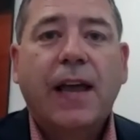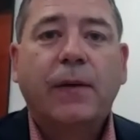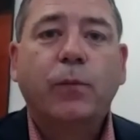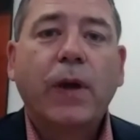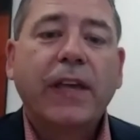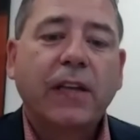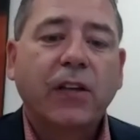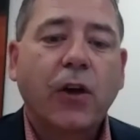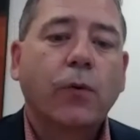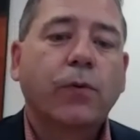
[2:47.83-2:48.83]
and we
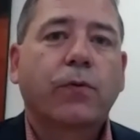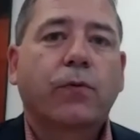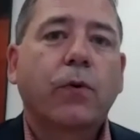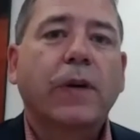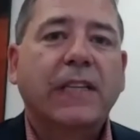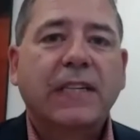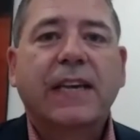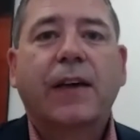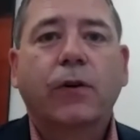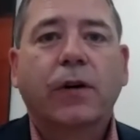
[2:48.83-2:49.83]
can go through it
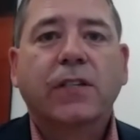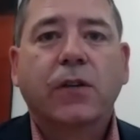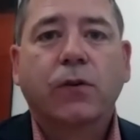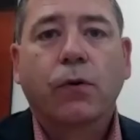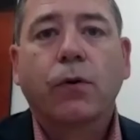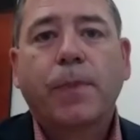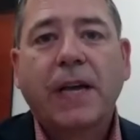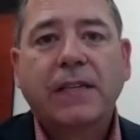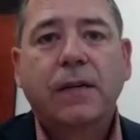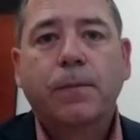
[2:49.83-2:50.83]
together as a group
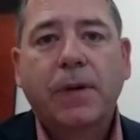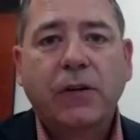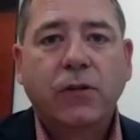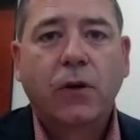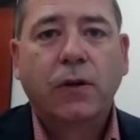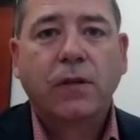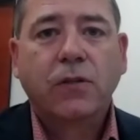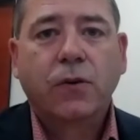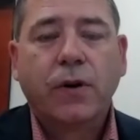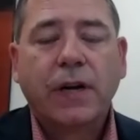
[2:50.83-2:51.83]
as it appears on the
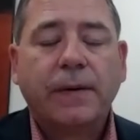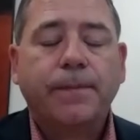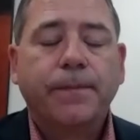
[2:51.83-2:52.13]
screen.